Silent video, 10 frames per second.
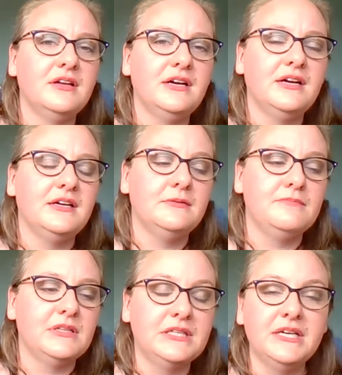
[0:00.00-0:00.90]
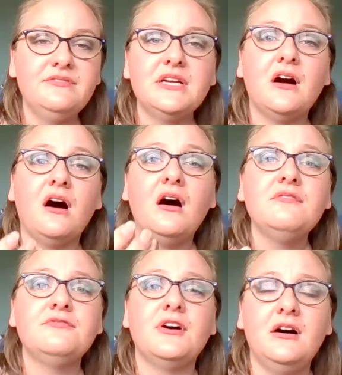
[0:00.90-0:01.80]
living
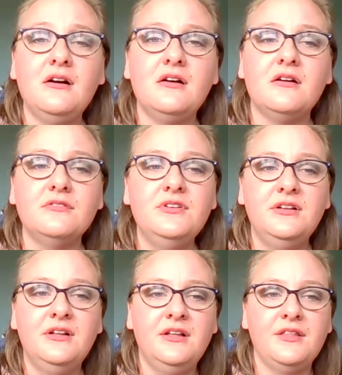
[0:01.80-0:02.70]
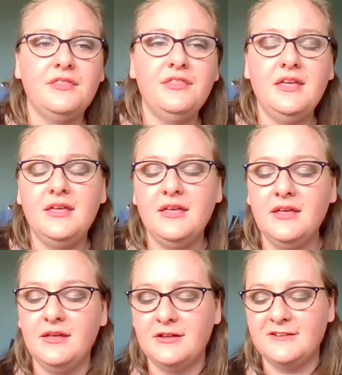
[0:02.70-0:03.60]
off of
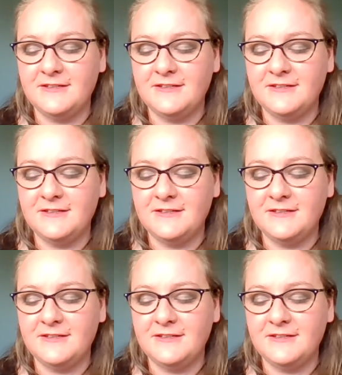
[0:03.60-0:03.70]
the